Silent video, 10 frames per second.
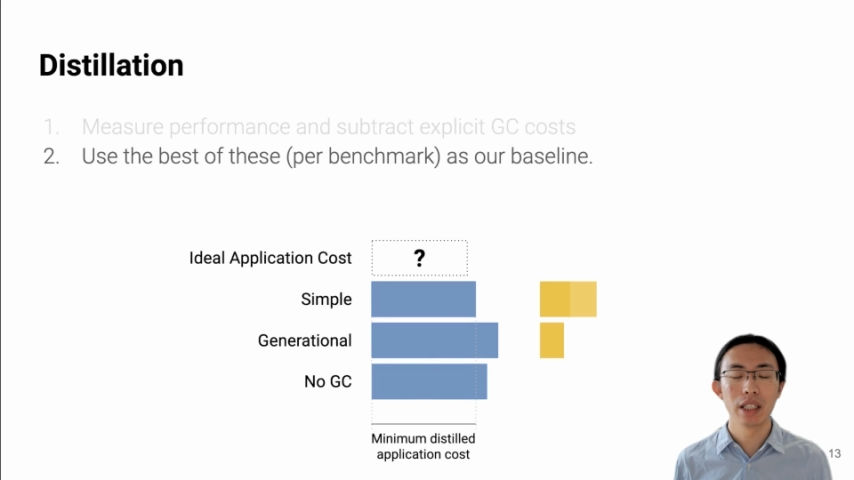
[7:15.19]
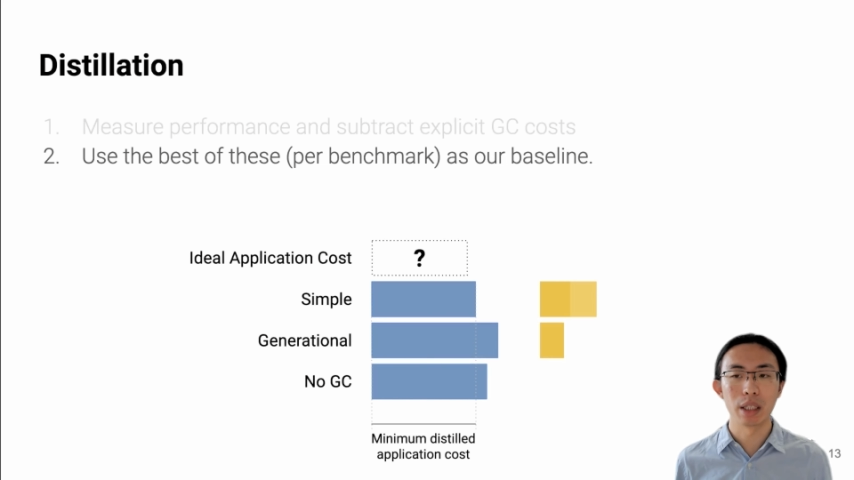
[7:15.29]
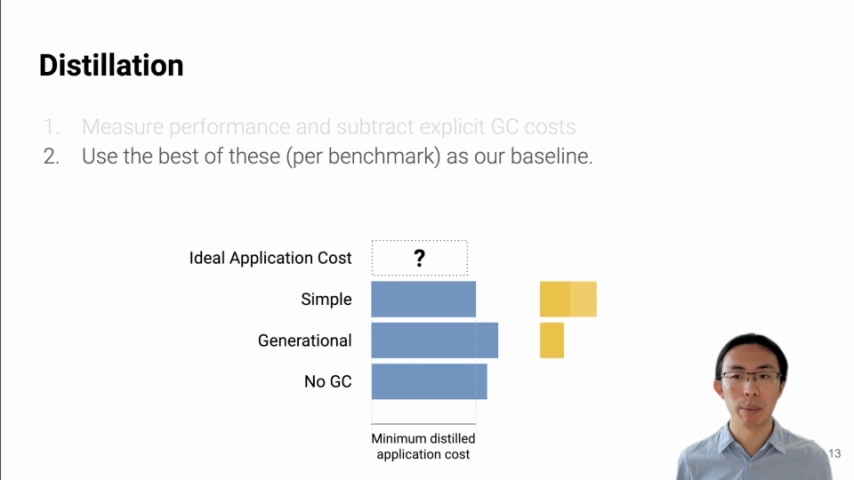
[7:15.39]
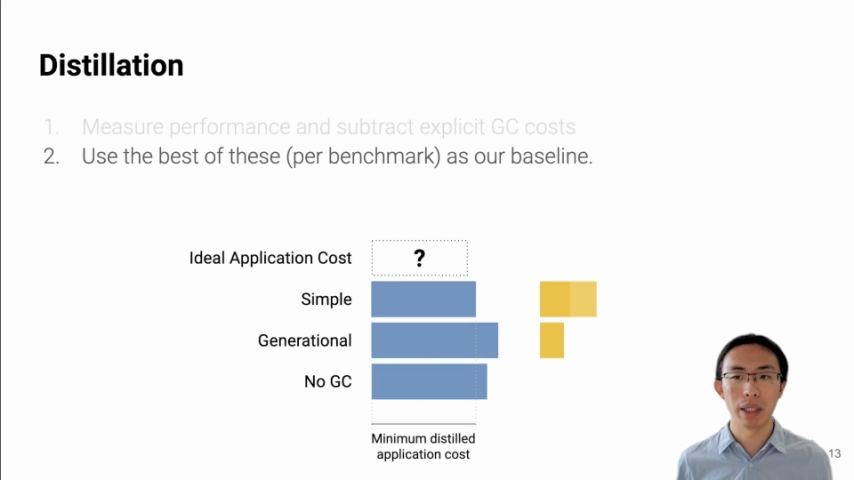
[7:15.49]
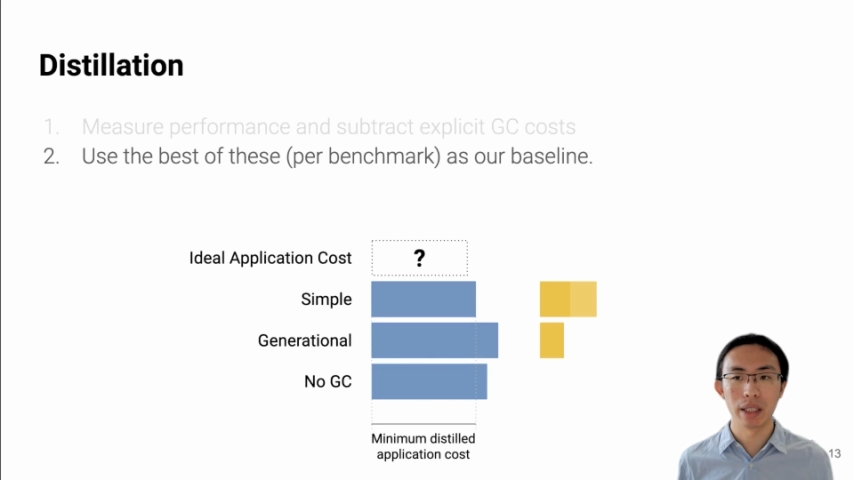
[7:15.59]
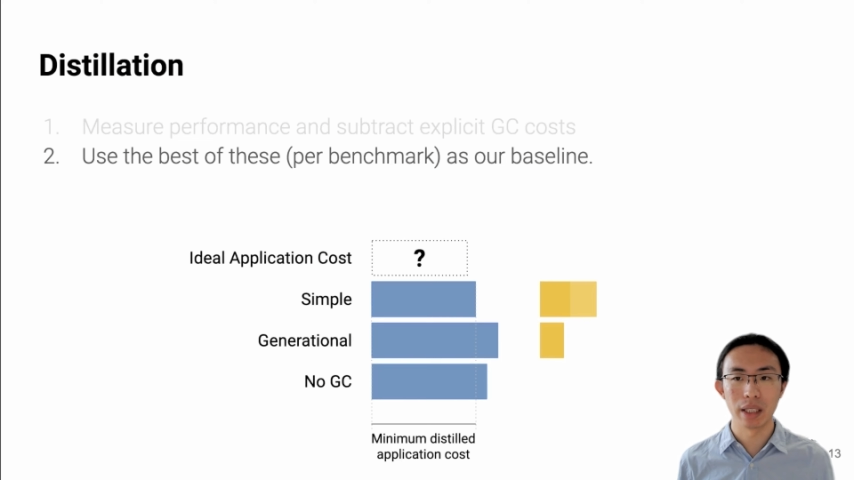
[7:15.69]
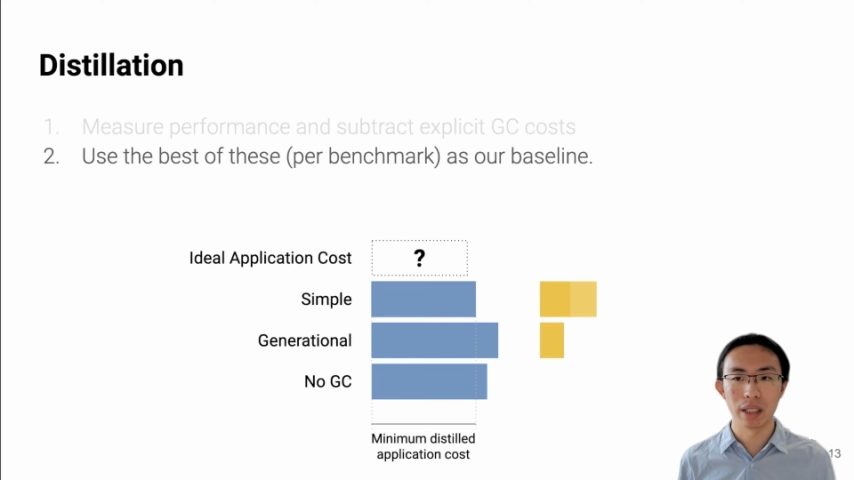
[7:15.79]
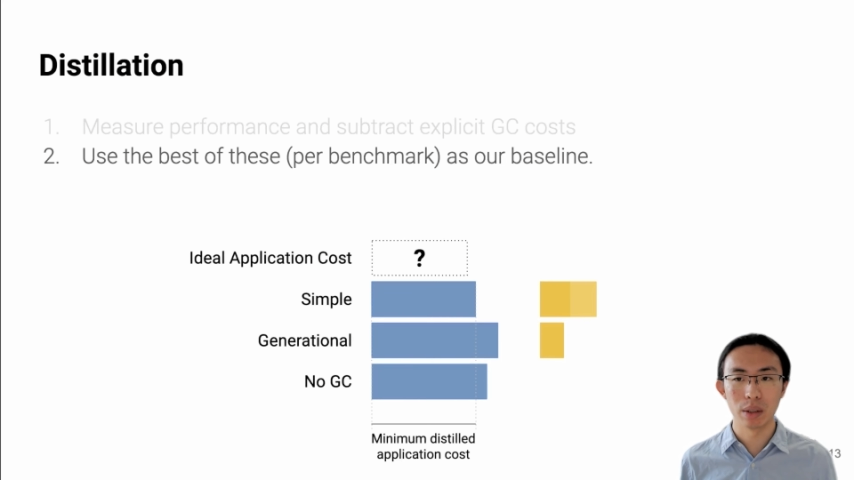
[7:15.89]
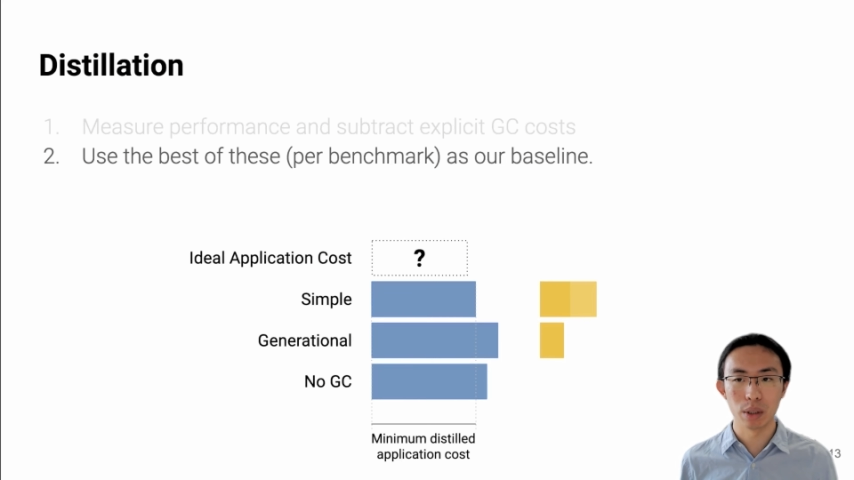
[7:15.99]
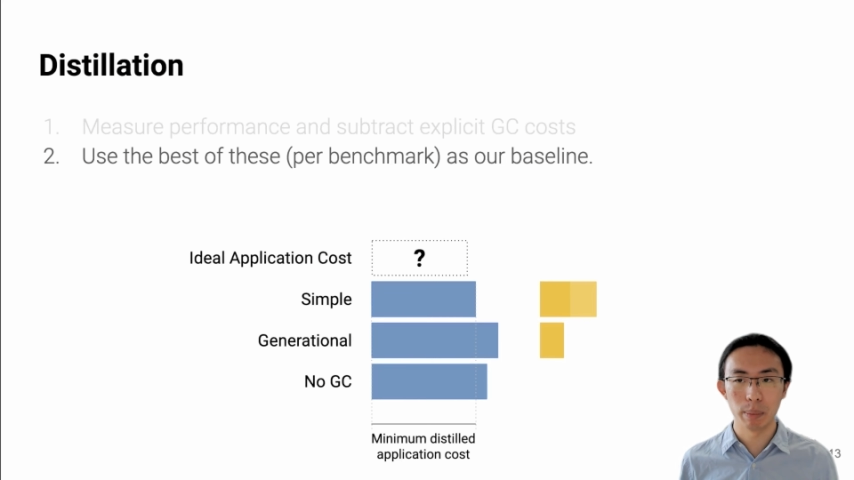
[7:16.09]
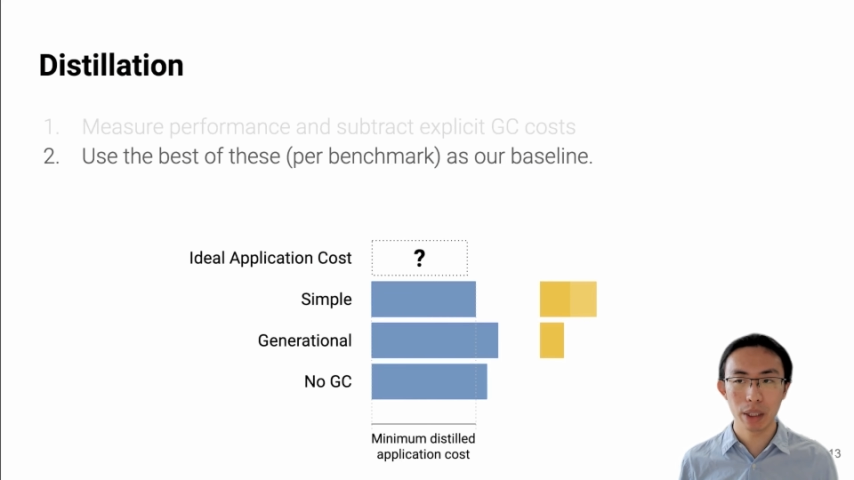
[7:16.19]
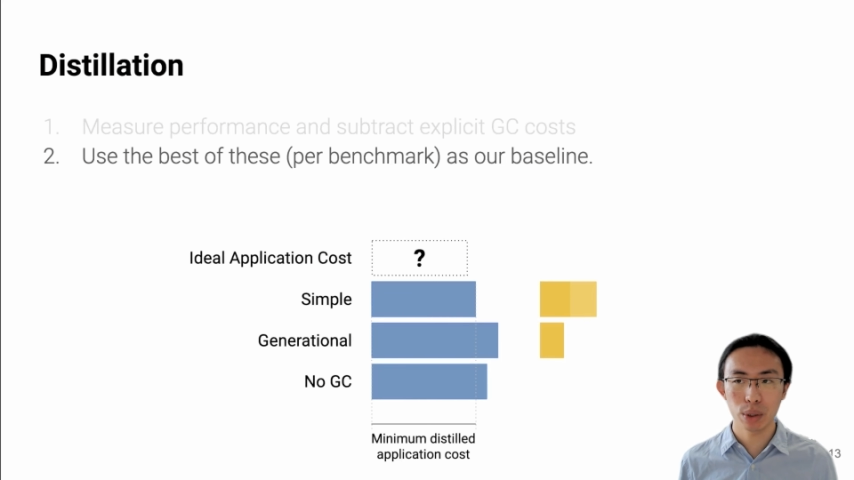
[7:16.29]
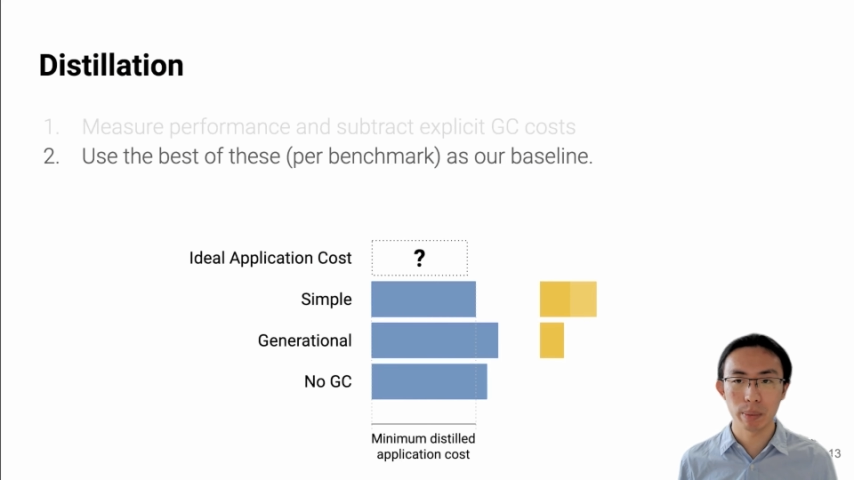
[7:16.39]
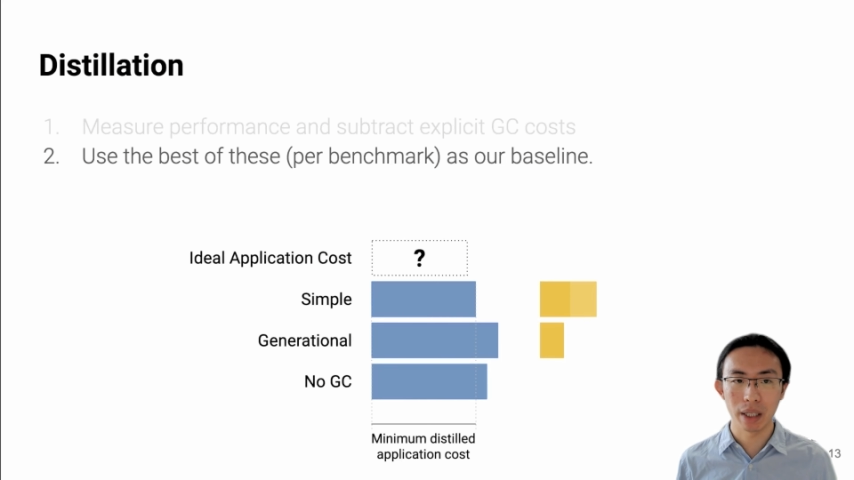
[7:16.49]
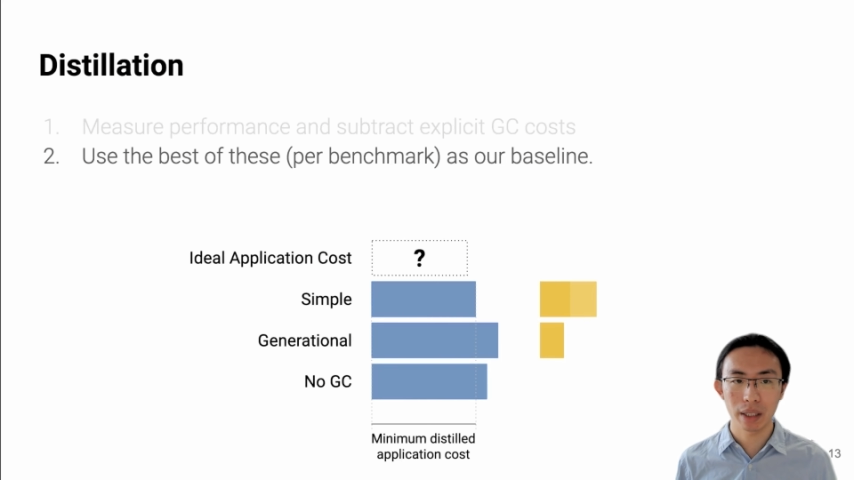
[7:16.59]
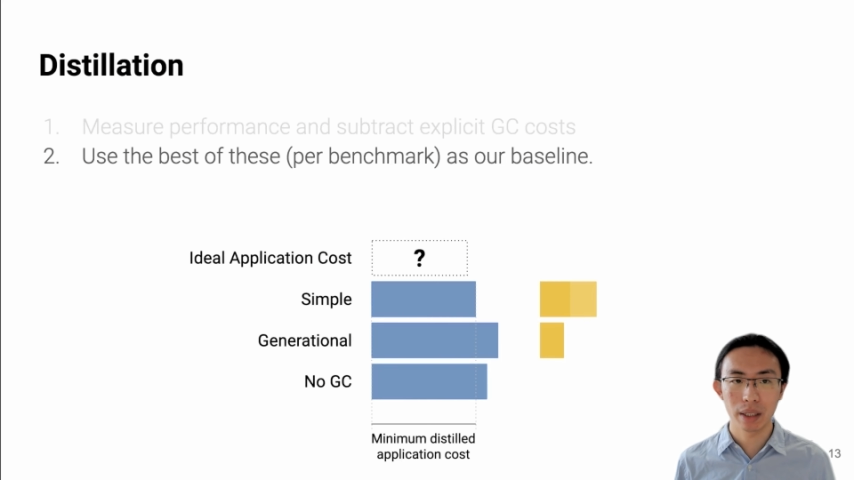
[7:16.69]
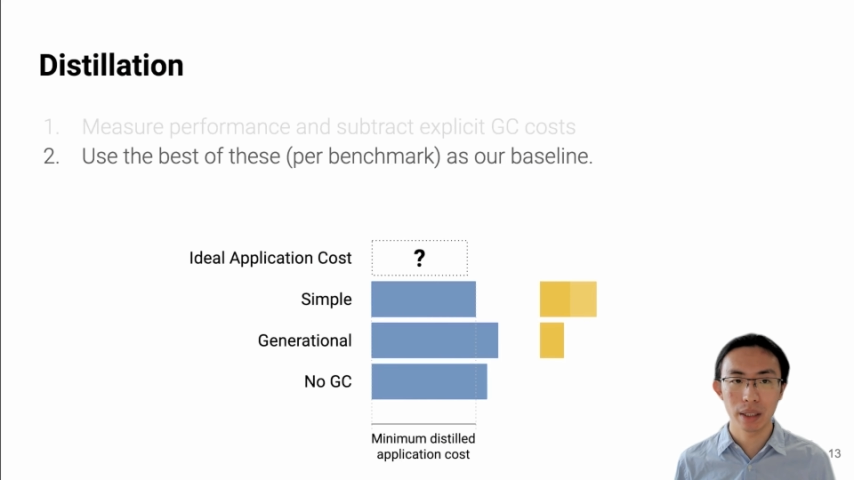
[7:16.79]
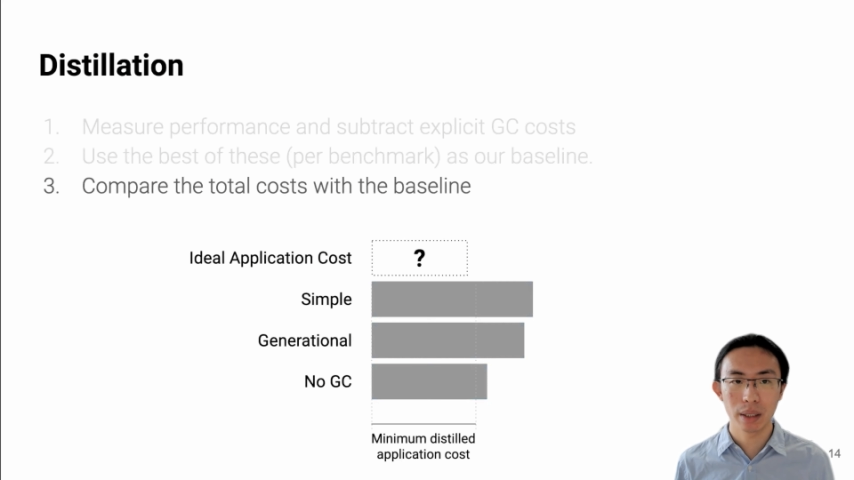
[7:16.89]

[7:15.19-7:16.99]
depending on the benchmark.